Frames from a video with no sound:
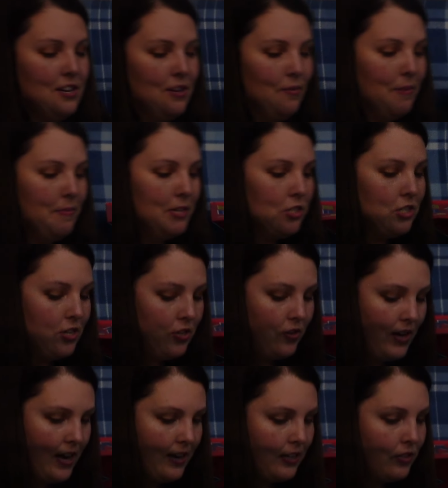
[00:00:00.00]
want me to show you
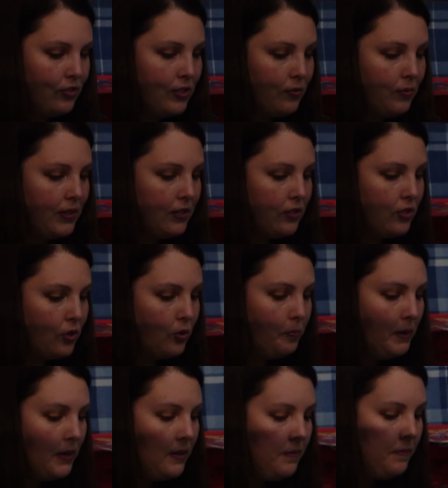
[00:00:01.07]
how to use it with the
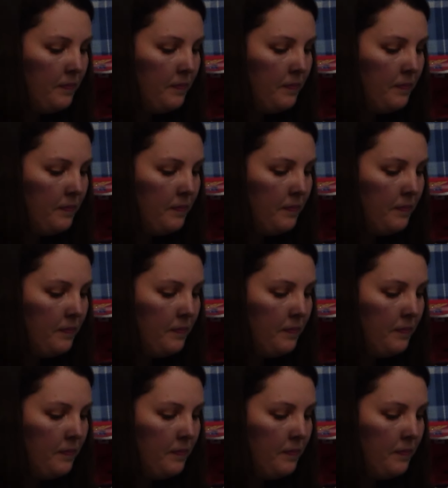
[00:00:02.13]
scooper?